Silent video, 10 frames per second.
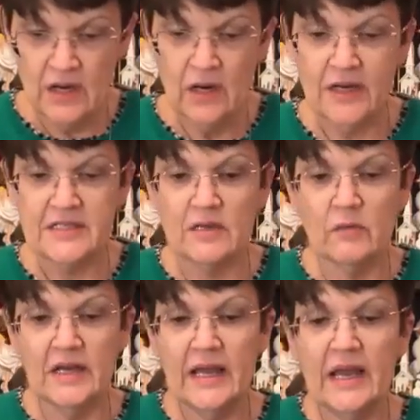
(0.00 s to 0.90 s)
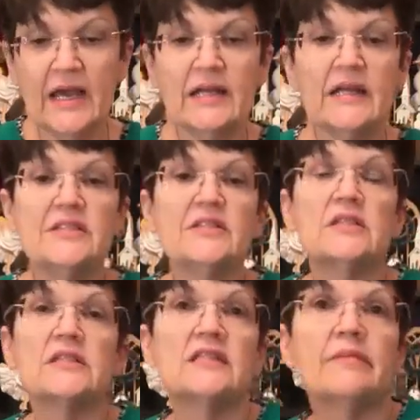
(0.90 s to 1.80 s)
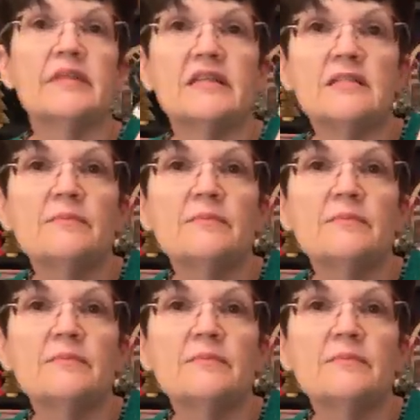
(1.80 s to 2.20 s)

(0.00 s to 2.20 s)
All right, so I went ahead and I took some of this